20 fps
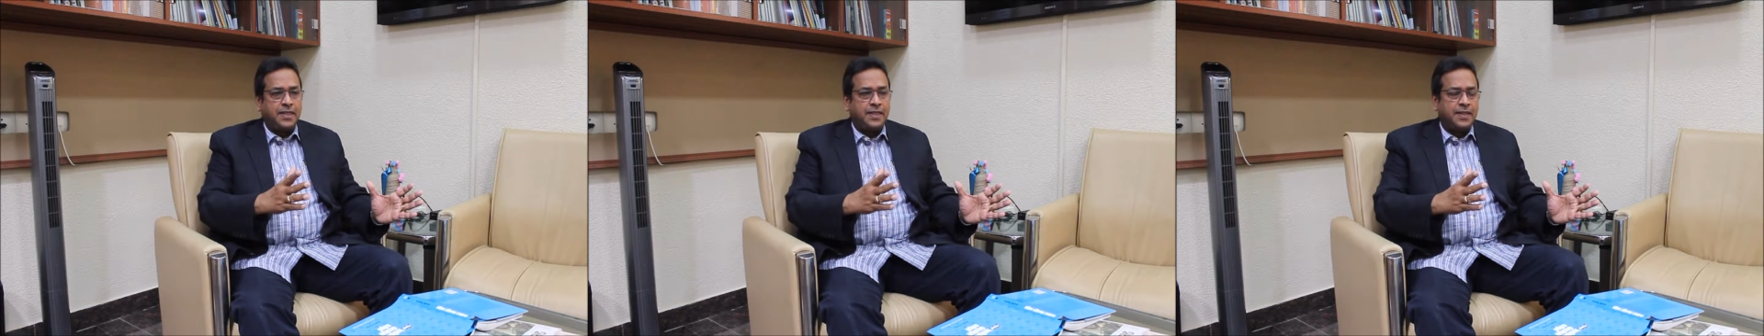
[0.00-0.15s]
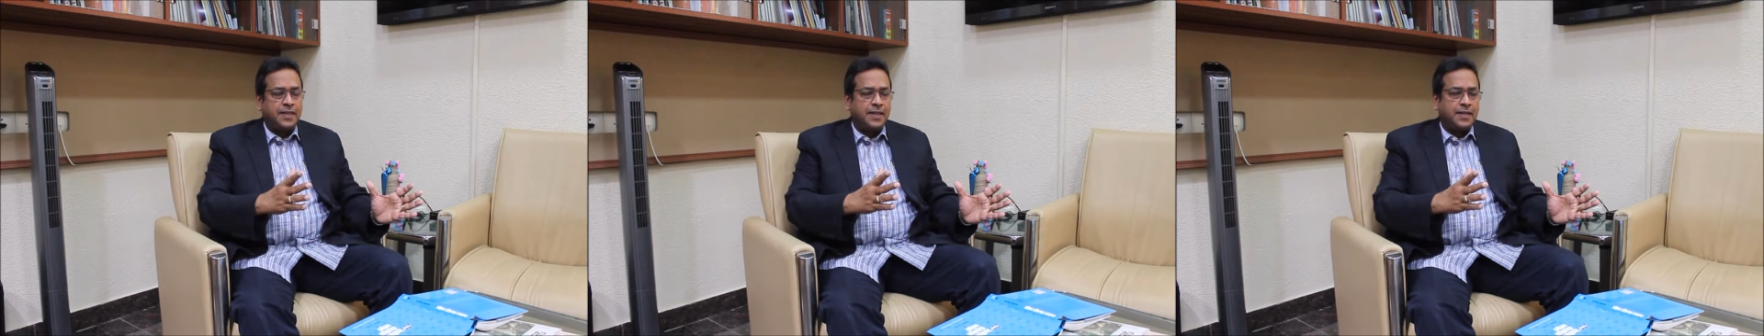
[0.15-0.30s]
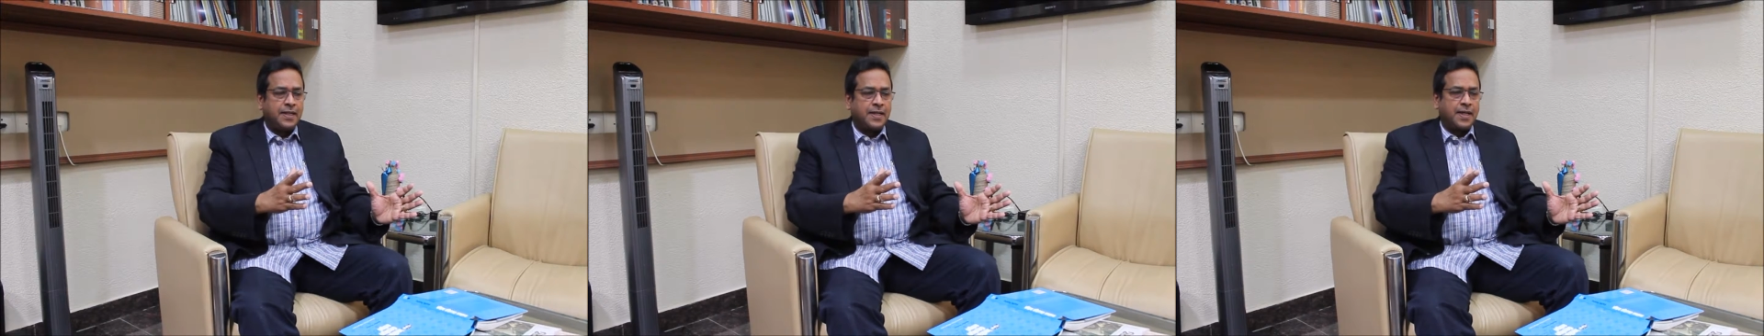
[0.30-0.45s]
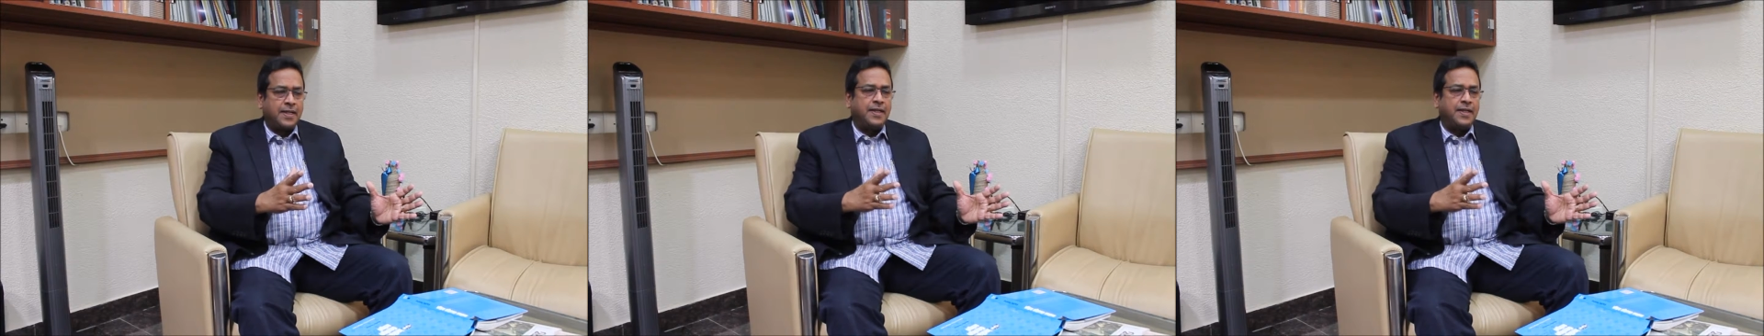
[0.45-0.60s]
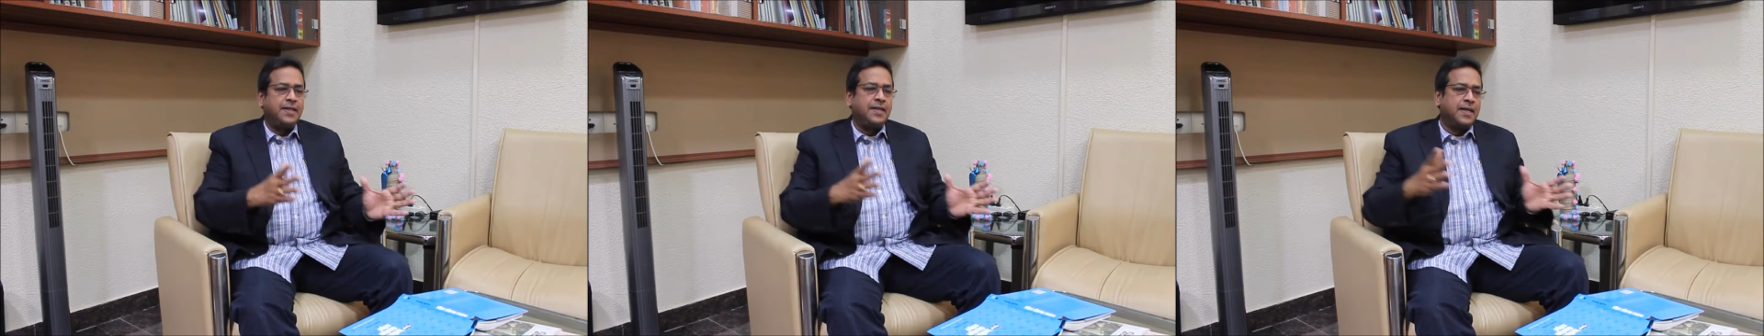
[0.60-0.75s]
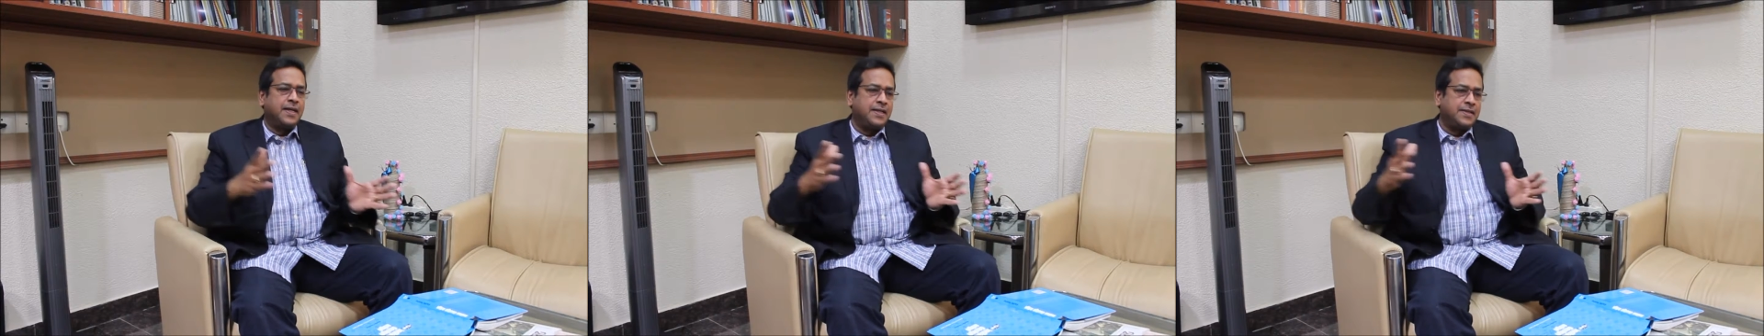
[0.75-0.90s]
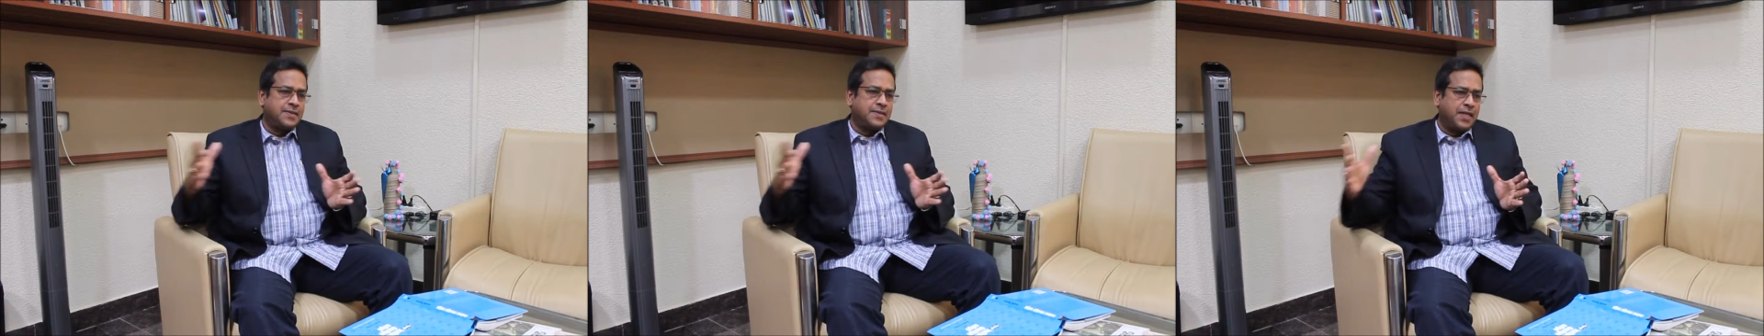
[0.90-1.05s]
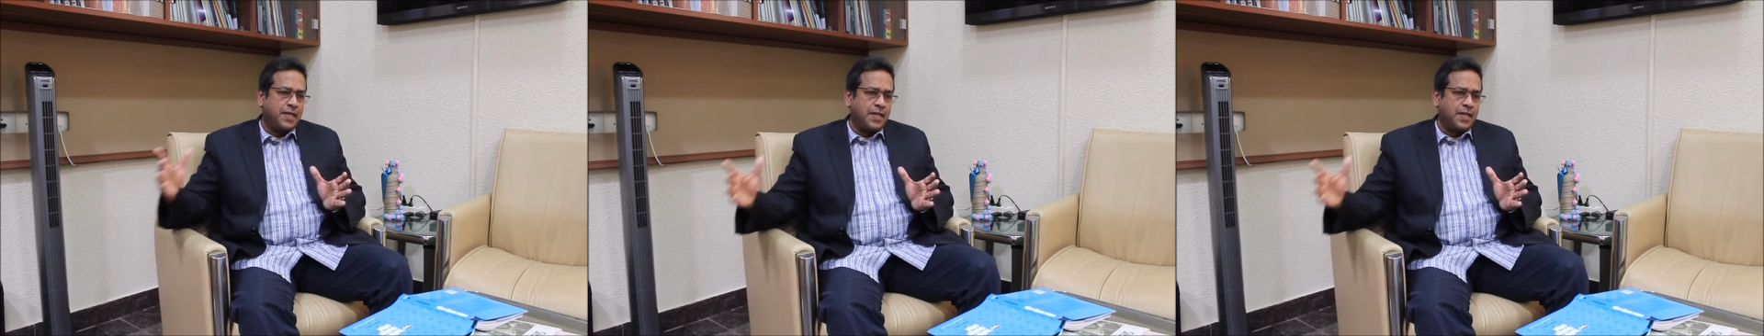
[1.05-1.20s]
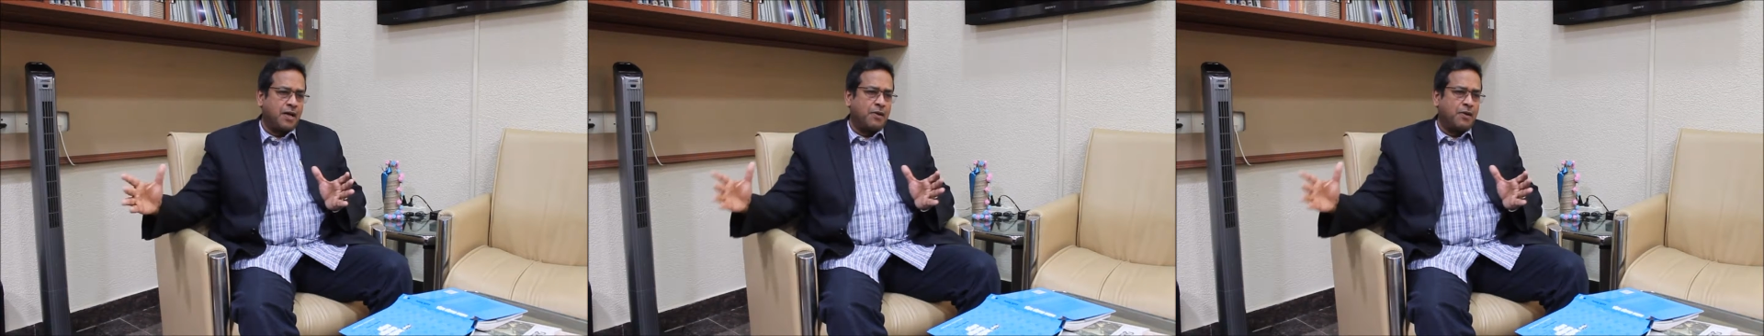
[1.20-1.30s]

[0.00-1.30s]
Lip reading: and India Design